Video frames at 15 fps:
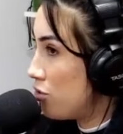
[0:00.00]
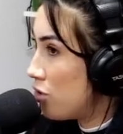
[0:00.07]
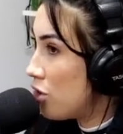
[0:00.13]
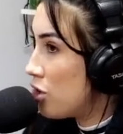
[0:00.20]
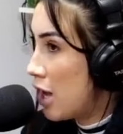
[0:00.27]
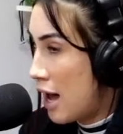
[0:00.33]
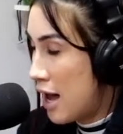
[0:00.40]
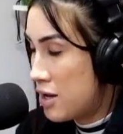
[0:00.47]

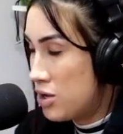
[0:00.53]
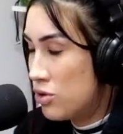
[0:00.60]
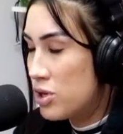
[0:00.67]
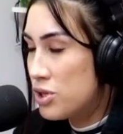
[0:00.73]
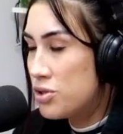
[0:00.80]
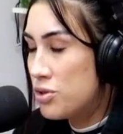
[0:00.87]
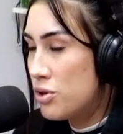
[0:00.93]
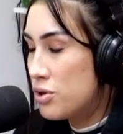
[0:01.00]
Yeah, you could
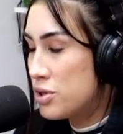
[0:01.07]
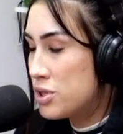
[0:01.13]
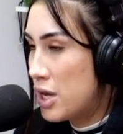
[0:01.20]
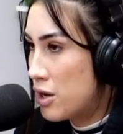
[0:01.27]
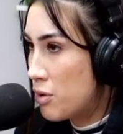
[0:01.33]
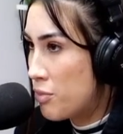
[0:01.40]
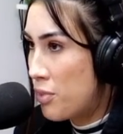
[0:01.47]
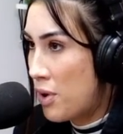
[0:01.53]
do
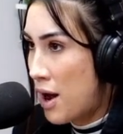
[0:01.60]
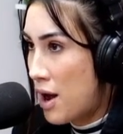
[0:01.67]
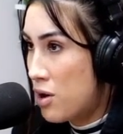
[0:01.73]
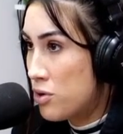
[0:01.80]
center brow.